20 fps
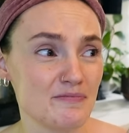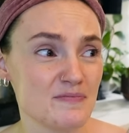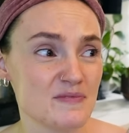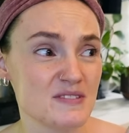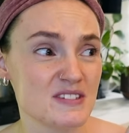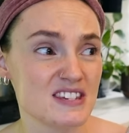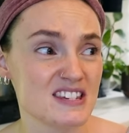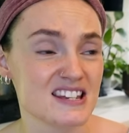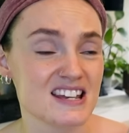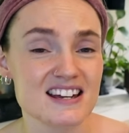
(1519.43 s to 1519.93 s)

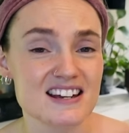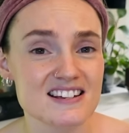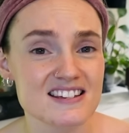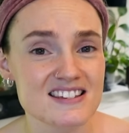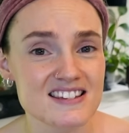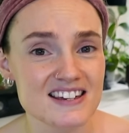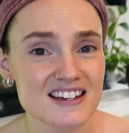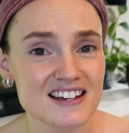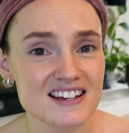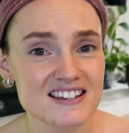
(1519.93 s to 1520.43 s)

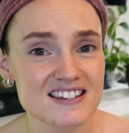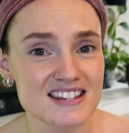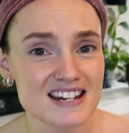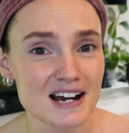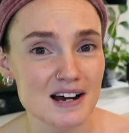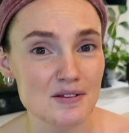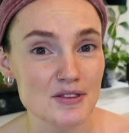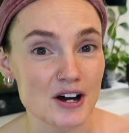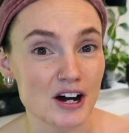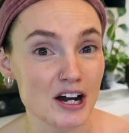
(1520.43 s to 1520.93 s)
6 years
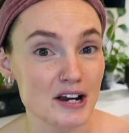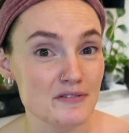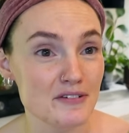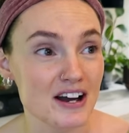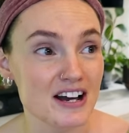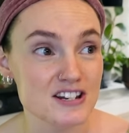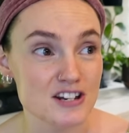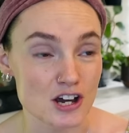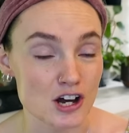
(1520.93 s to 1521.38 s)
now that I've had